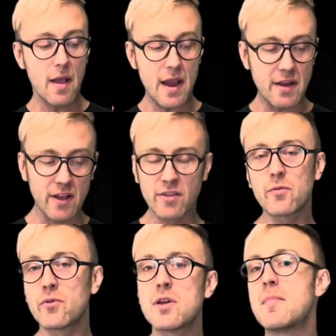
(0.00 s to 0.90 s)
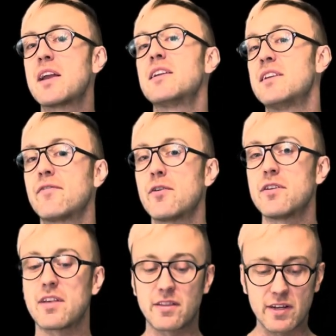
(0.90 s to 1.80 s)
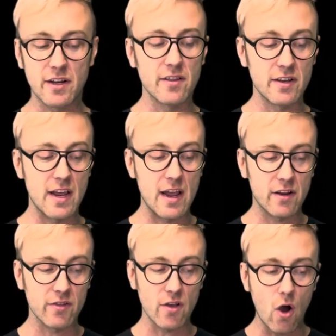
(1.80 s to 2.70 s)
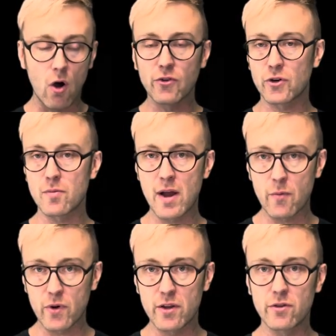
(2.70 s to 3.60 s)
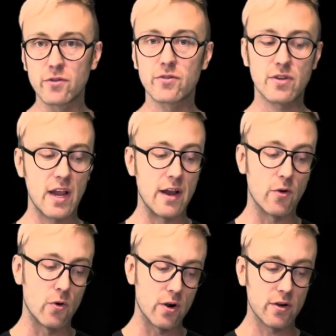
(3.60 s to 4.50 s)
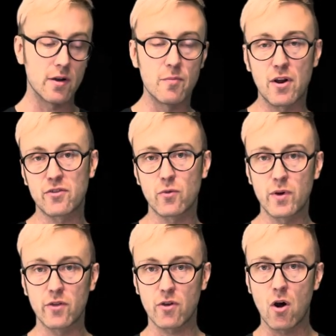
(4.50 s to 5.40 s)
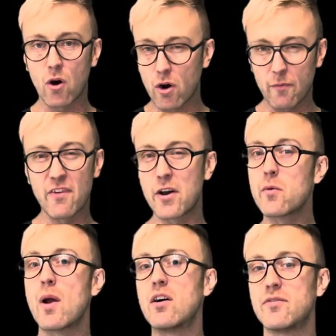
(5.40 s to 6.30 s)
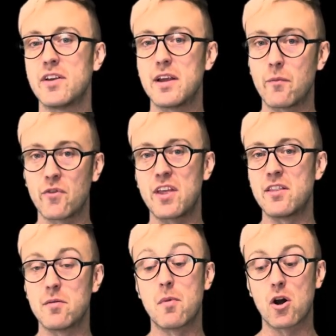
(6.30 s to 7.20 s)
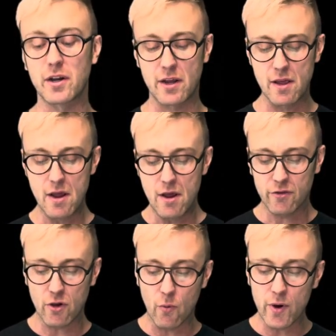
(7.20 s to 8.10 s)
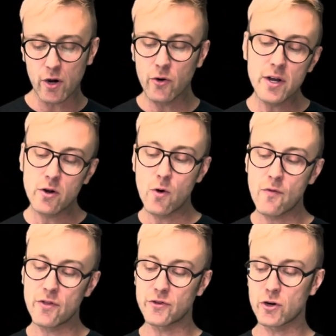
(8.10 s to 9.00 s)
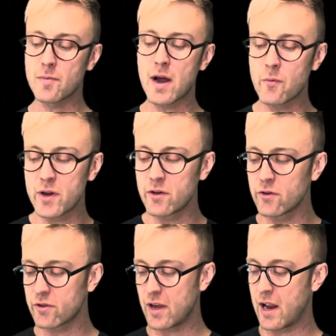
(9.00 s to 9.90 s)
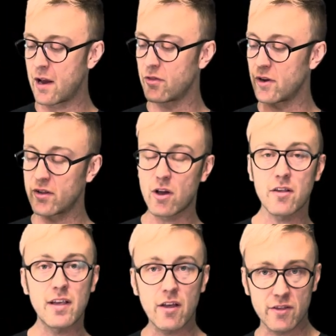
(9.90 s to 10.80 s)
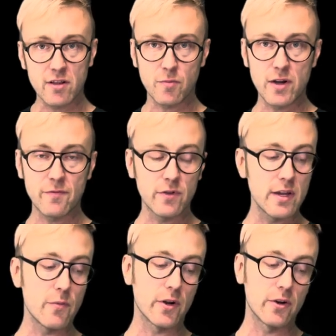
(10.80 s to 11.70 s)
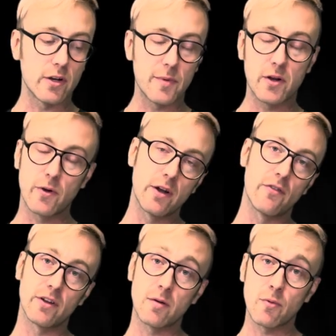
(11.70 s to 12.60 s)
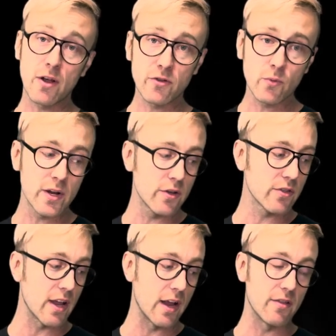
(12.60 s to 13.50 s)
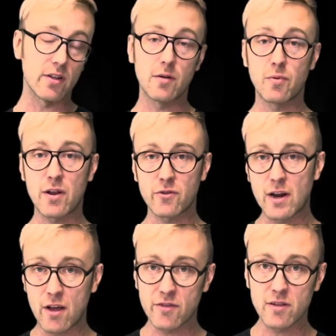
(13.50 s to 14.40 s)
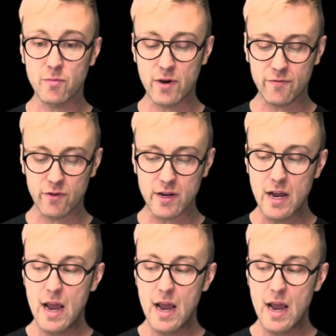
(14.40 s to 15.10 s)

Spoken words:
it doesn't really make a difference at the end of the day because all turbine wheels and or compressor wheels are very relevant within the market. So we're going to go over the turbine wheels and the exhaust housings briefly. We're going to be going over the compressor wheels and the compressor housings briefly